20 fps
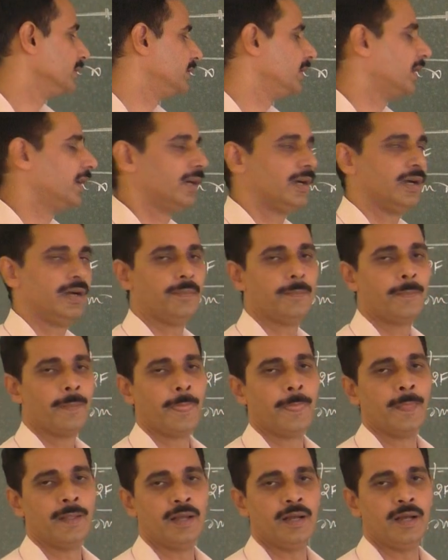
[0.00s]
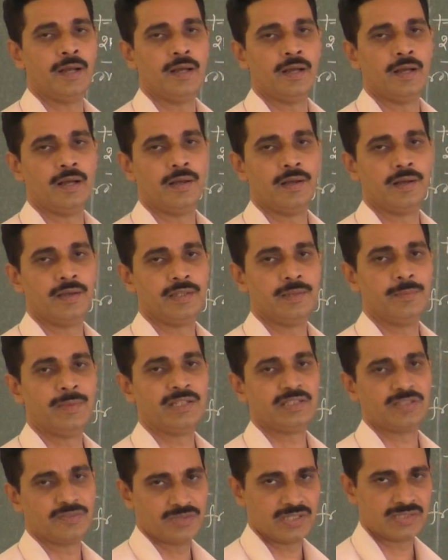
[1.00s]
the
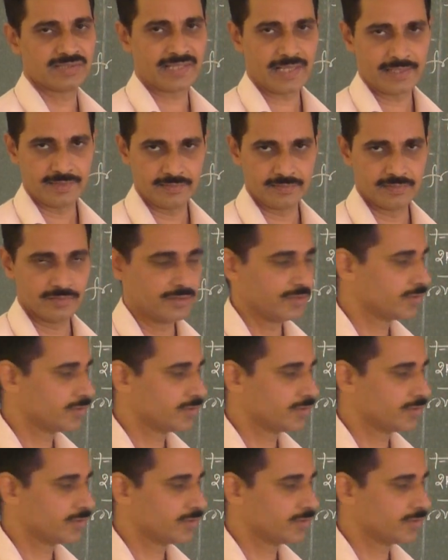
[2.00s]
image of the sun.